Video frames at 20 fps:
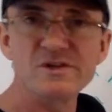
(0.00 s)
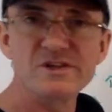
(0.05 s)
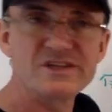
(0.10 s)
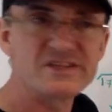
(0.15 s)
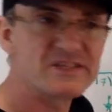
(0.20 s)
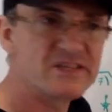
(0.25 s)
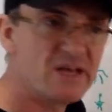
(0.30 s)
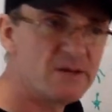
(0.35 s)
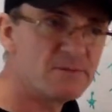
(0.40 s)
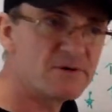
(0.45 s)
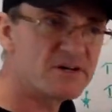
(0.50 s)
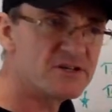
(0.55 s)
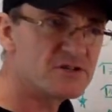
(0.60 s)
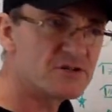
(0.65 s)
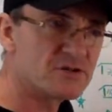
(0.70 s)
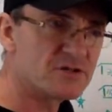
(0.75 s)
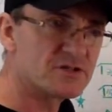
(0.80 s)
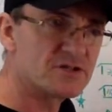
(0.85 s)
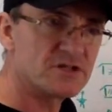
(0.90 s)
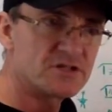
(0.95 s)
with the same
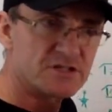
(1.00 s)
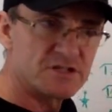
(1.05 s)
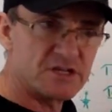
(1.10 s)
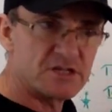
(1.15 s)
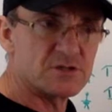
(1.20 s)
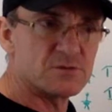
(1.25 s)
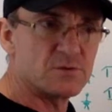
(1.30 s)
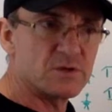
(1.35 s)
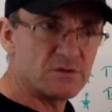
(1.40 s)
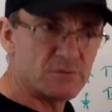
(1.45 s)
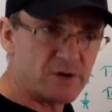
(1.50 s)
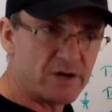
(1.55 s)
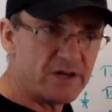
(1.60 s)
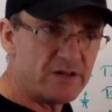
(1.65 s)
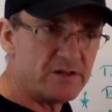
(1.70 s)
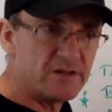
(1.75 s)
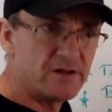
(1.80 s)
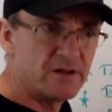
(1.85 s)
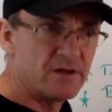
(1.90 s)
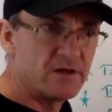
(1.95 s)
resources as this one,
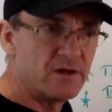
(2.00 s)
right?